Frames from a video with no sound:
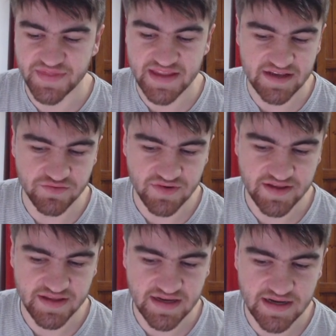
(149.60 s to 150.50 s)

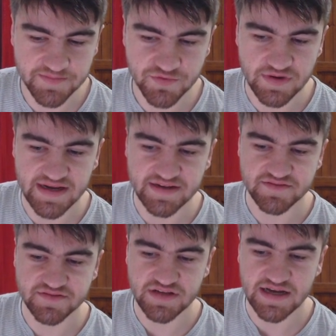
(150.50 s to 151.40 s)
really upgrade
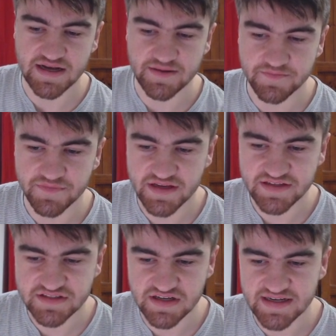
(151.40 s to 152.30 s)

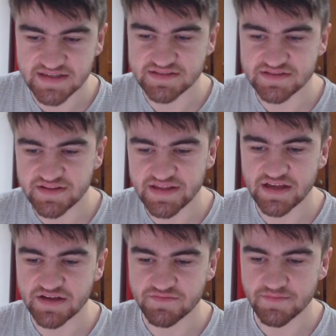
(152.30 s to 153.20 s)
these guys that
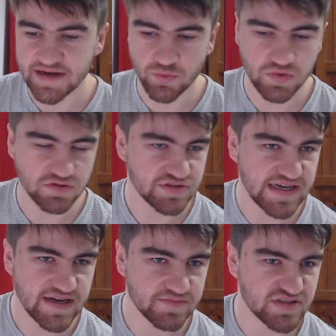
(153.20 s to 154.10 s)
I like Will Day
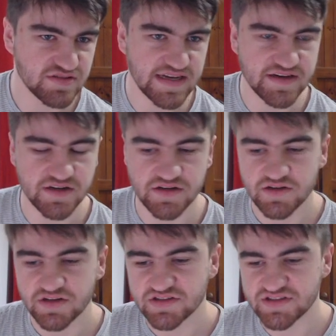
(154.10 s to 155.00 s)
up to
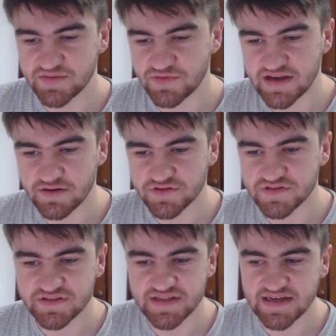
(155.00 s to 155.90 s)
someone
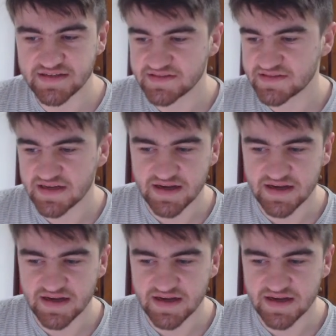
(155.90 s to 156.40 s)
else that's